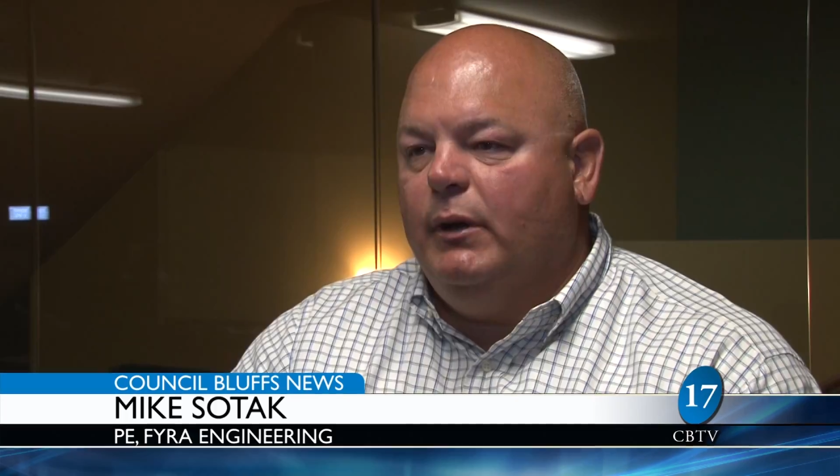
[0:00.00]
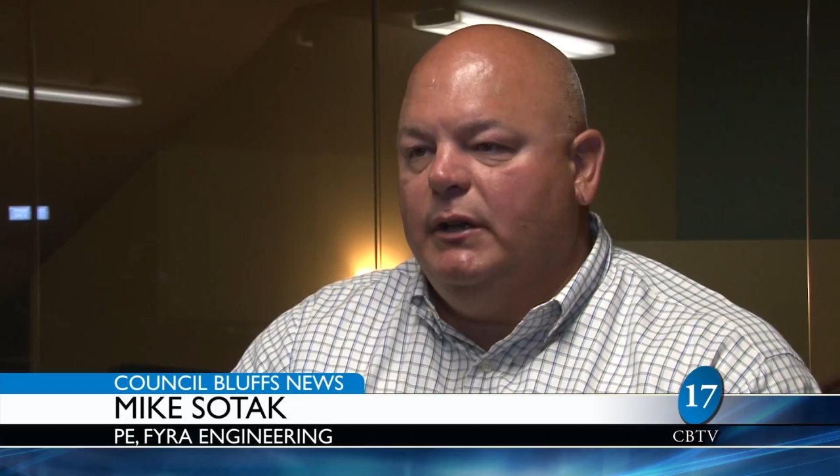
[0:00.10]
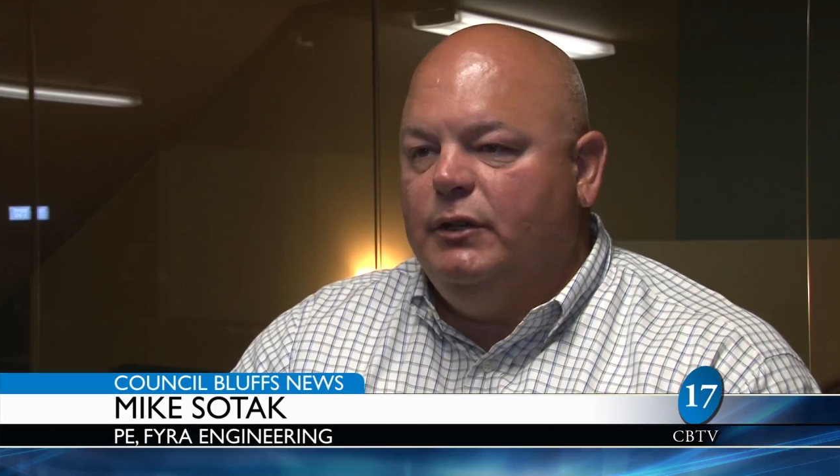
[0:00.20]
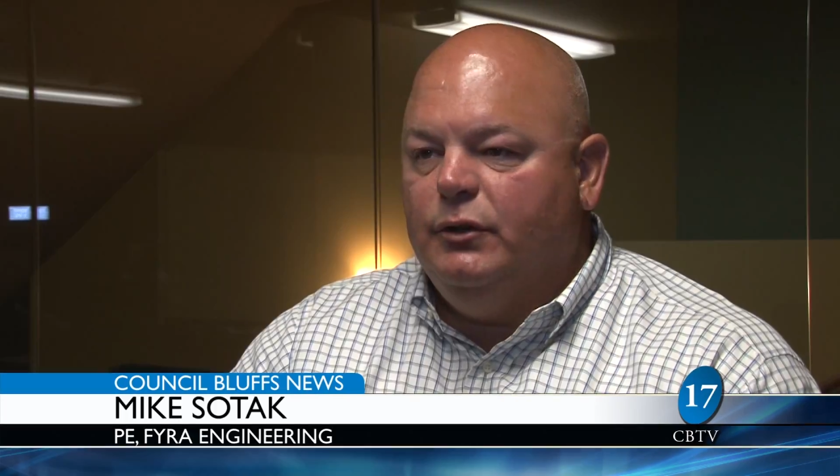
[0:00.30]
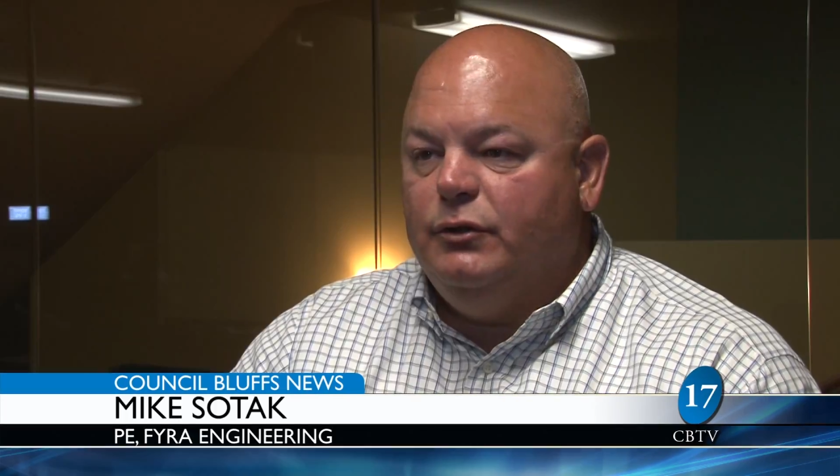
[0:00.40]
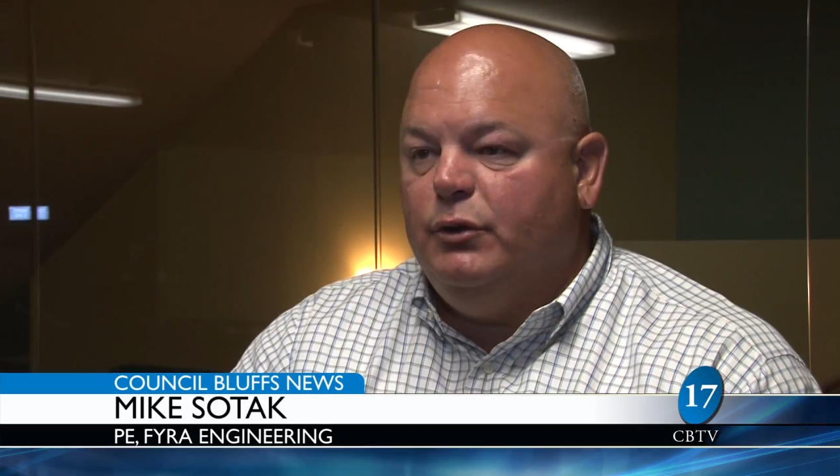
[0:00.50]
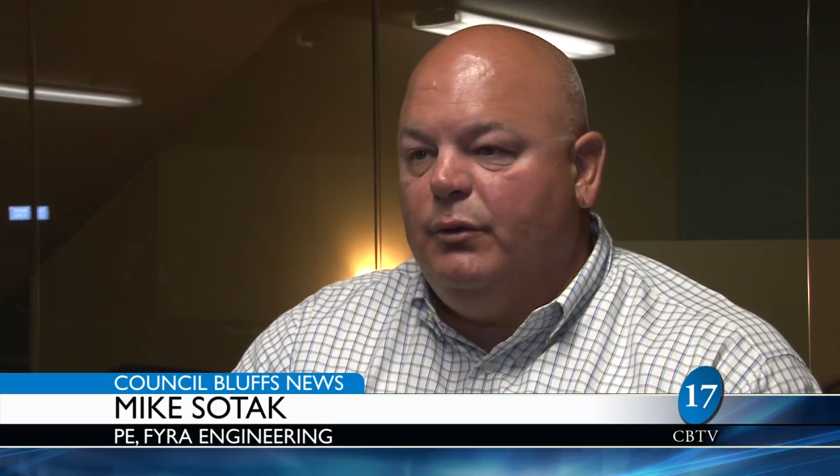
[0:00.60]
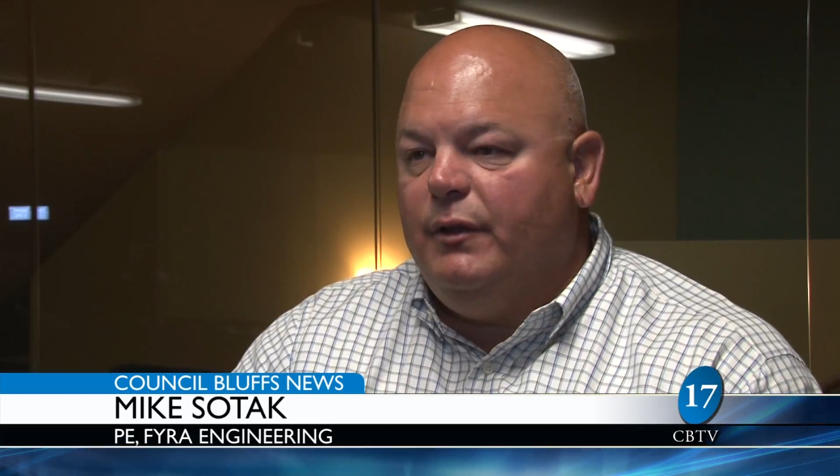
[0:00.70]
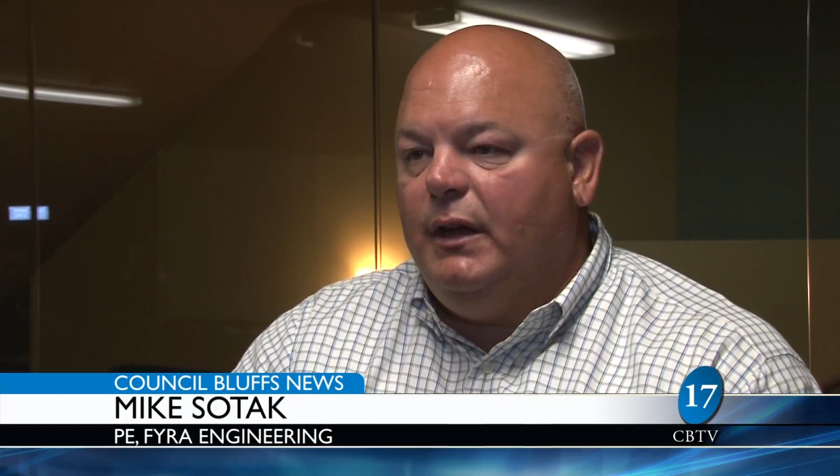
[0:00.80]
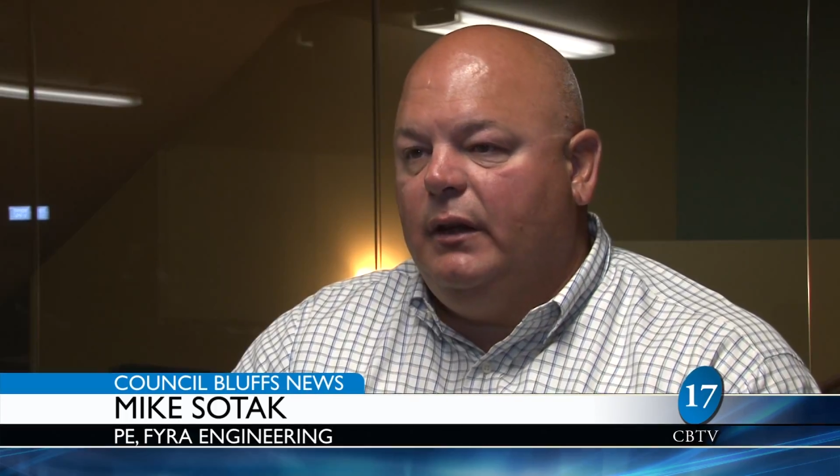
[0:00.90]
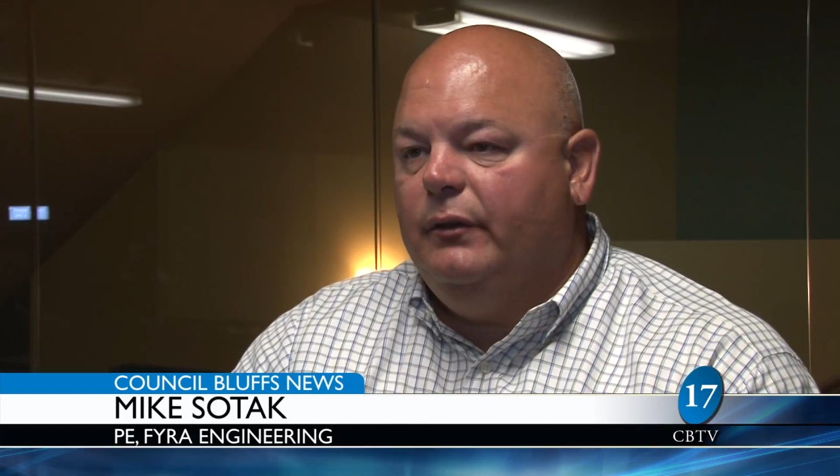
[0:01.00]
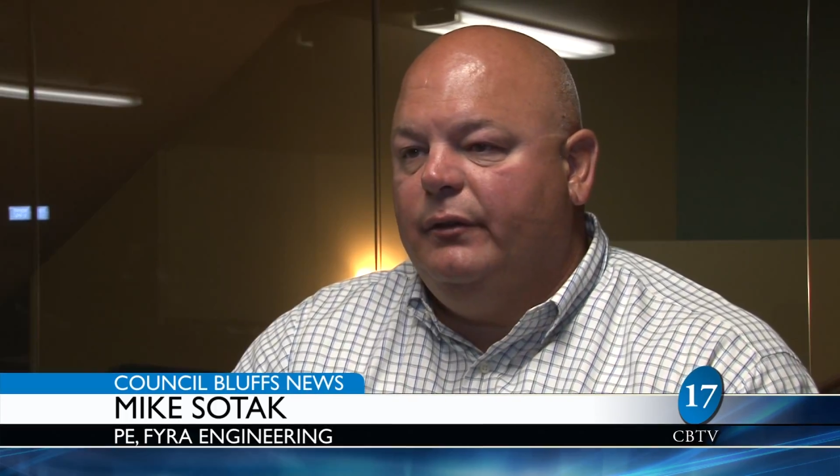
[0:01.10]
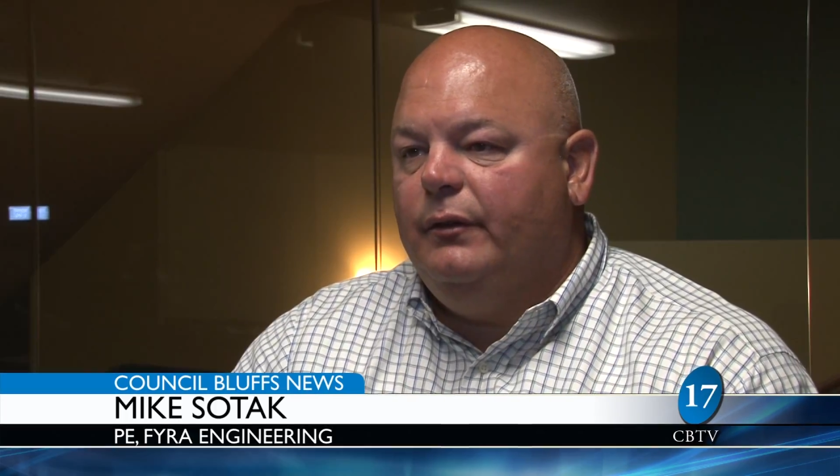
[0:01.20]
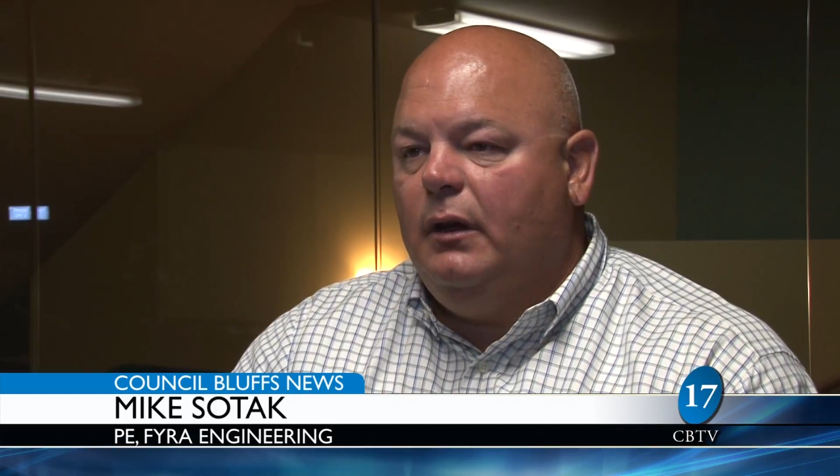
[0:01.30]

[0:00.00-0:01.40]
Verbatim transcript: We need to do two things.